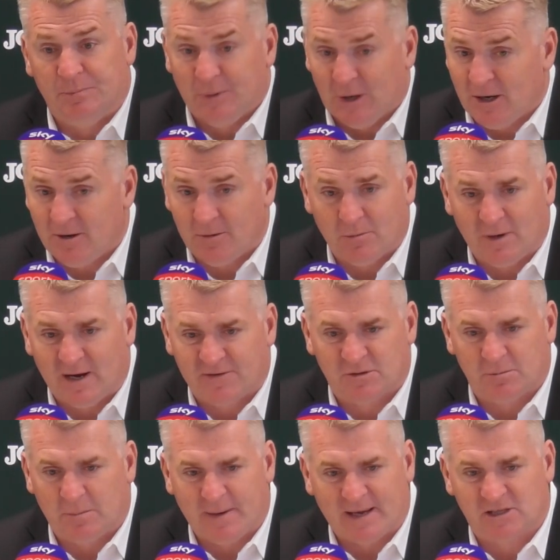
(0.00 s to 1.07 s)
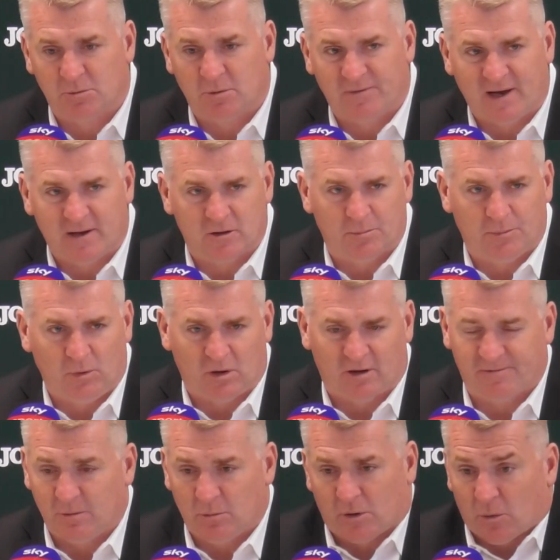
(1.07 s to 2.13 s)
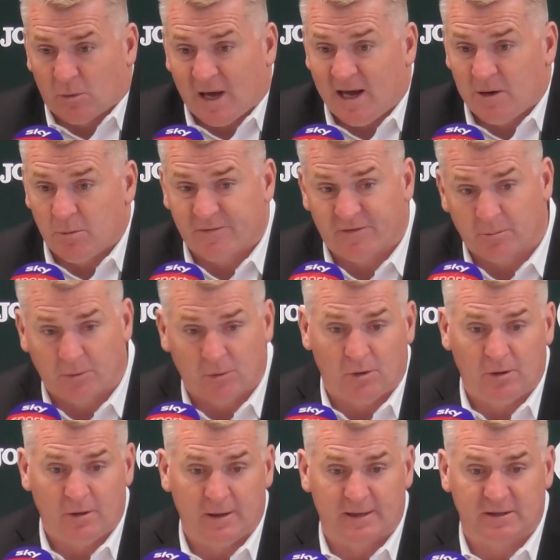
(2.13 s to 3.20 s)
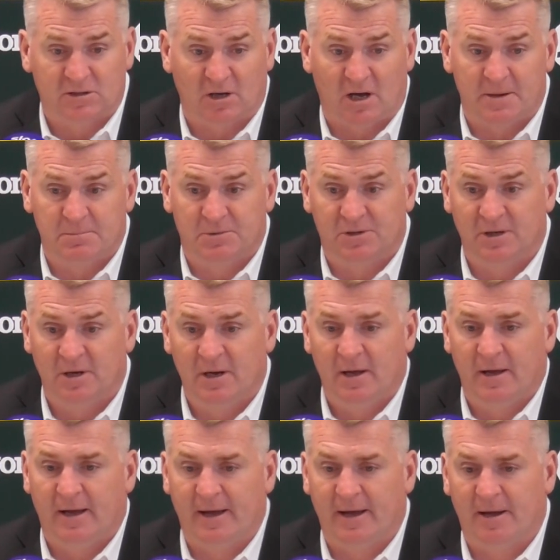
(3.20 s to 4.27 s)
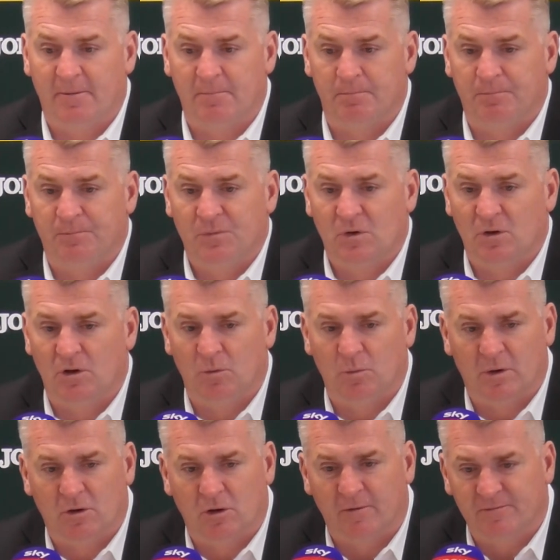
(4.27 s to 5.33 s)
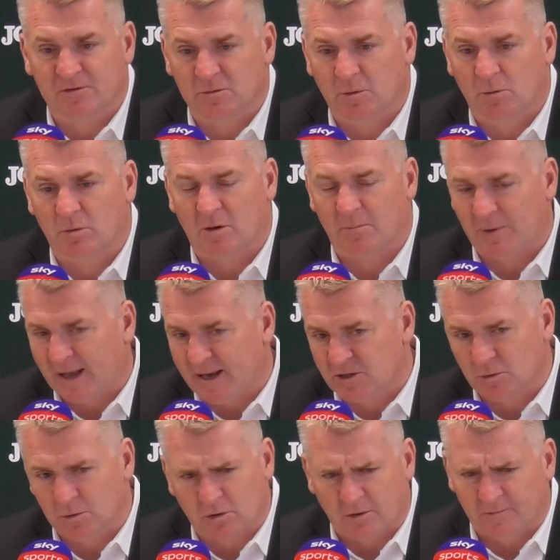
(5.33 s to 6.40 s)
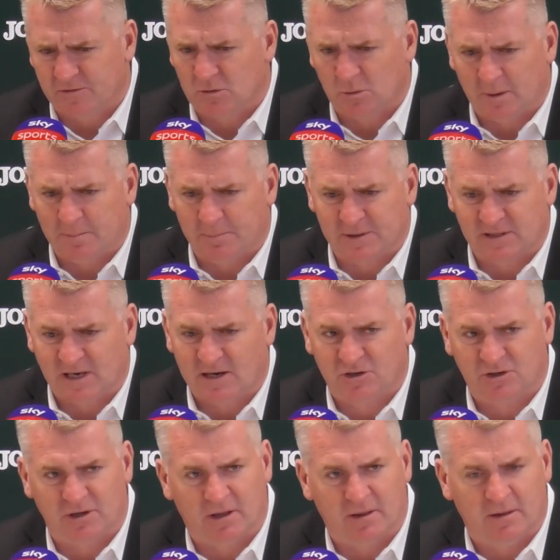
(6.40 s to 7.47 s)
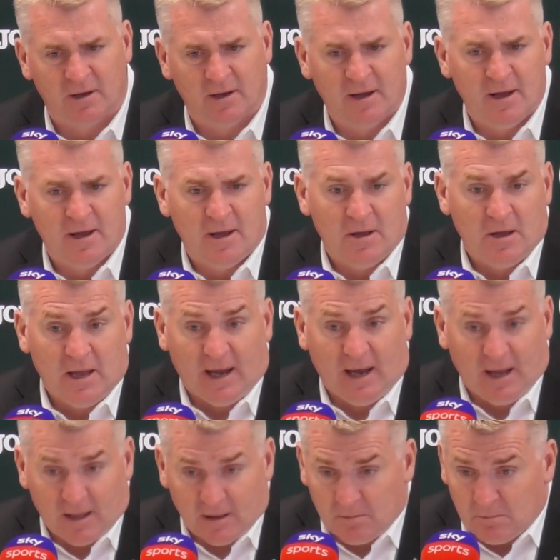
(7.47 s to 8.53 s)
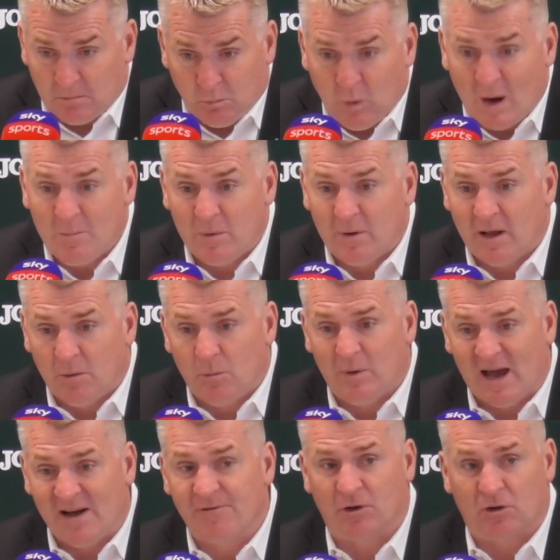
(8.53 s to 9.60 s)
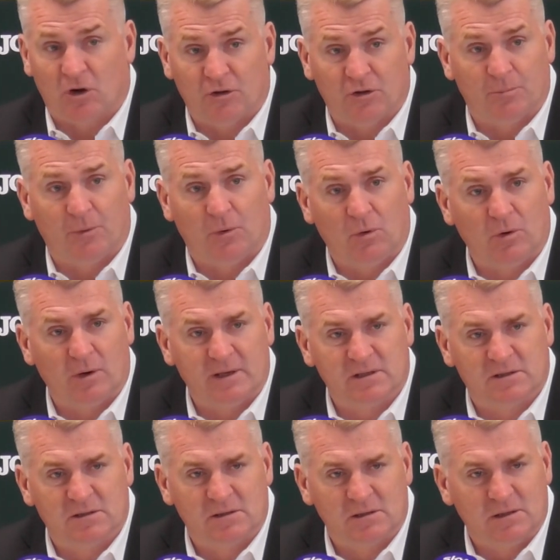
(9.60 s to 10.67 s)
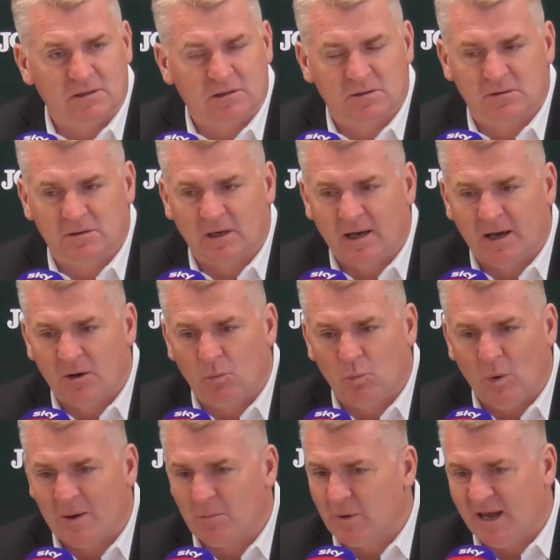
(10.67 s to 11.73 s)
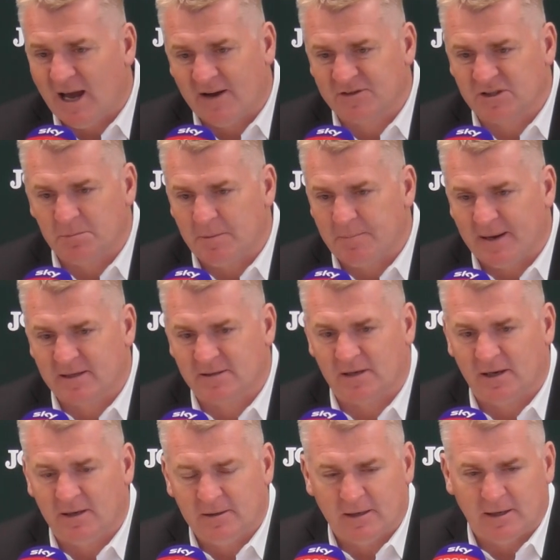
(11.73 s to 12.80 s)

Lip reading: But we have to be better without the ball. I think we're okay with the ball at times. We're comfortable. We've got players who are comfortable in possession. And when we haven't got the ball is when we have to be better.